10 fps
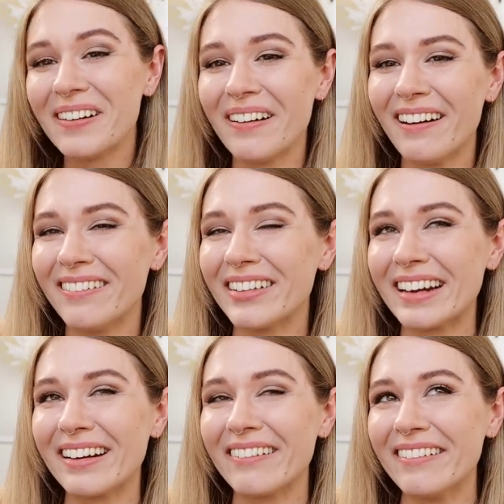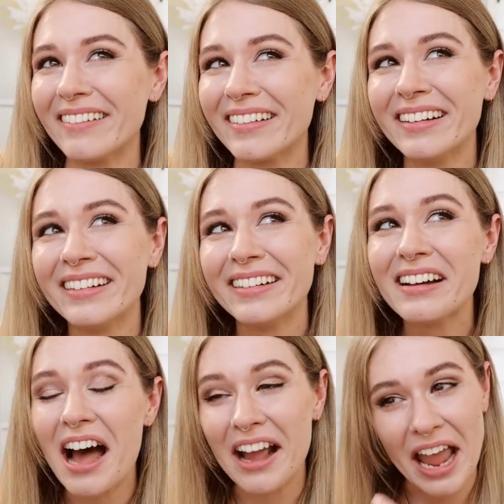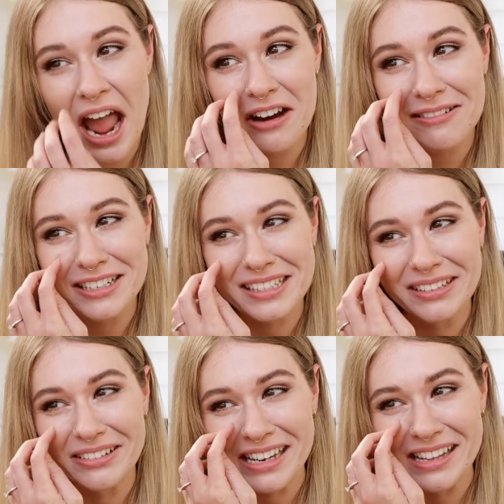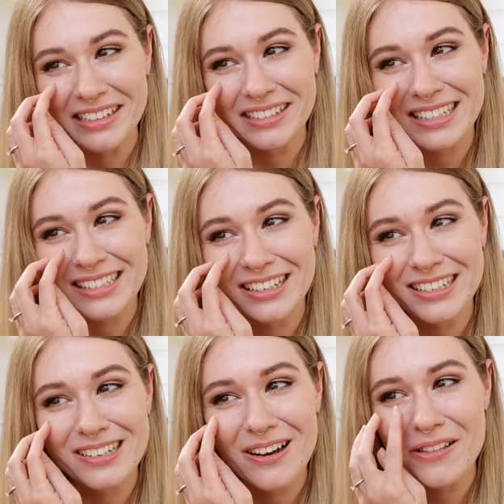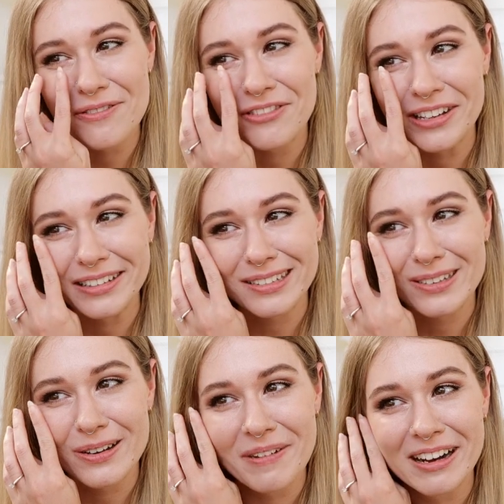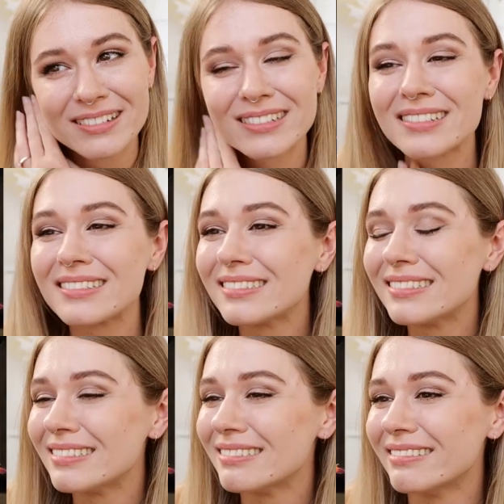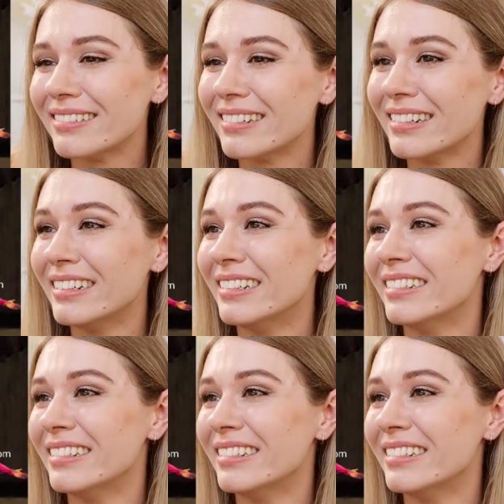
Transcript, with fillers: Oh my God. I get angry just looking at this because I just know the feeling so much. Oh.